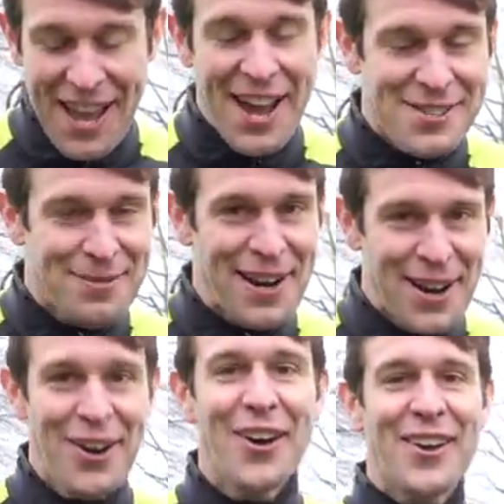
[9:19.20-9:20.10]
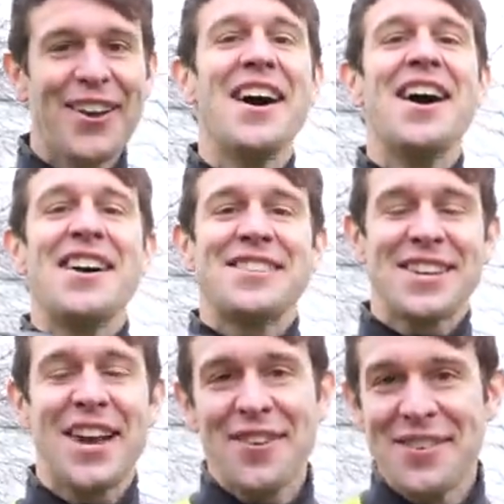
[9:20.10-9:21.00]
there's been a lot
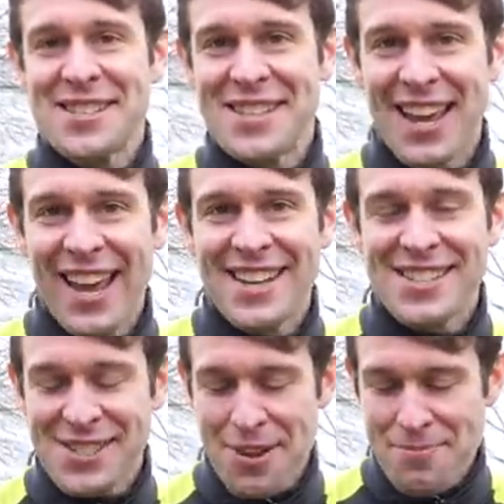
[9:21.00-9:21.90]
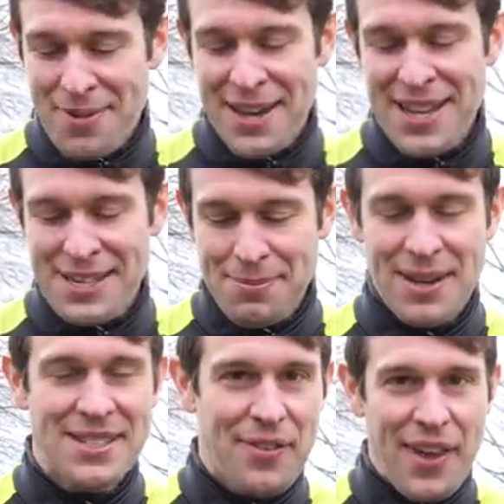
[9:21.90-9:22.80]
to cover today, so please,
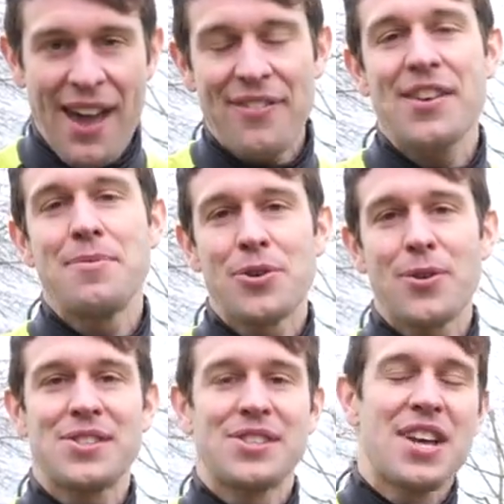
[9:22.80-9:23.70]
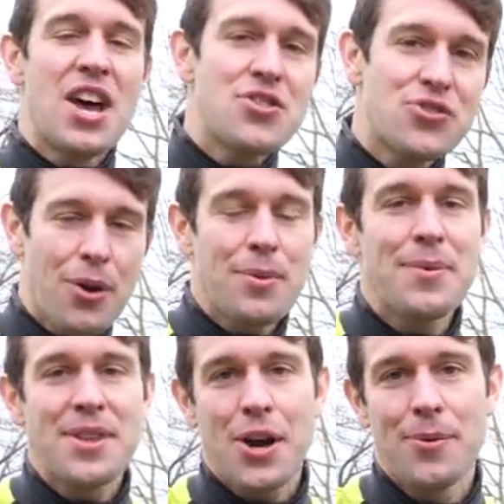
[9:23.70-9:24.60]
please, if you have any more questions, drop
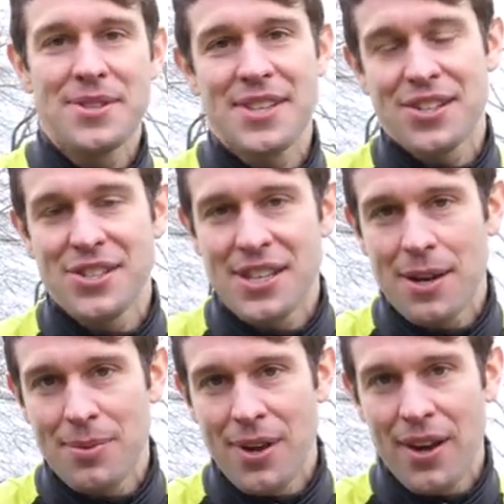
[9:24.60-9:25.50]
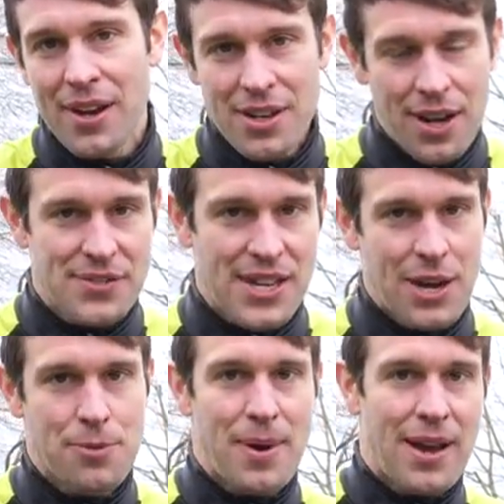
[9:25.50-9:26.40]
them in the comments section down below. I'd love to
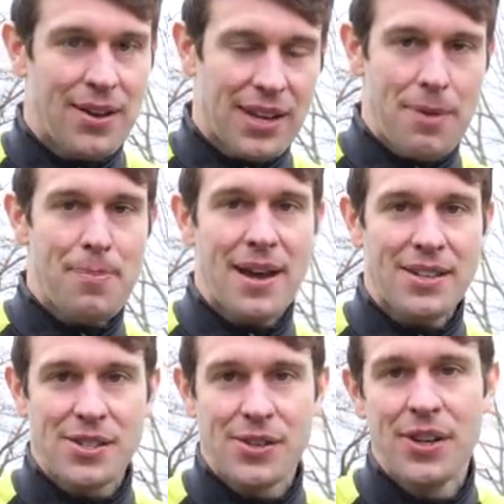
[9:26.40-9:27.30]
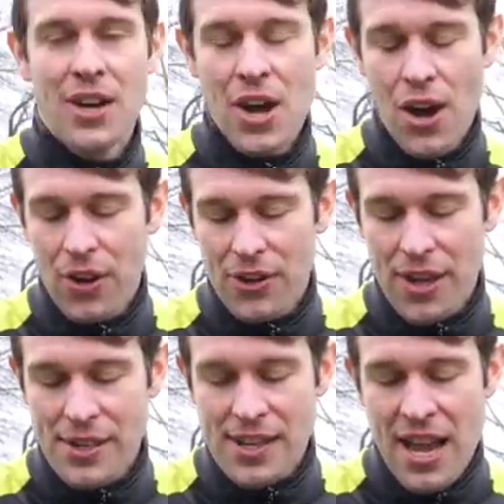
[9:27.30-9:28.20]
help out and get back to you on
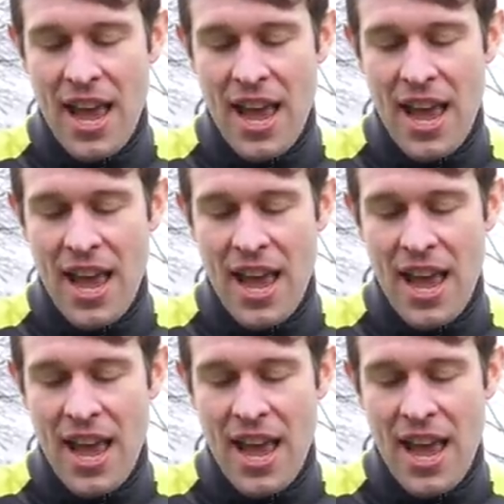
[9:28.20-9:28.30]
those.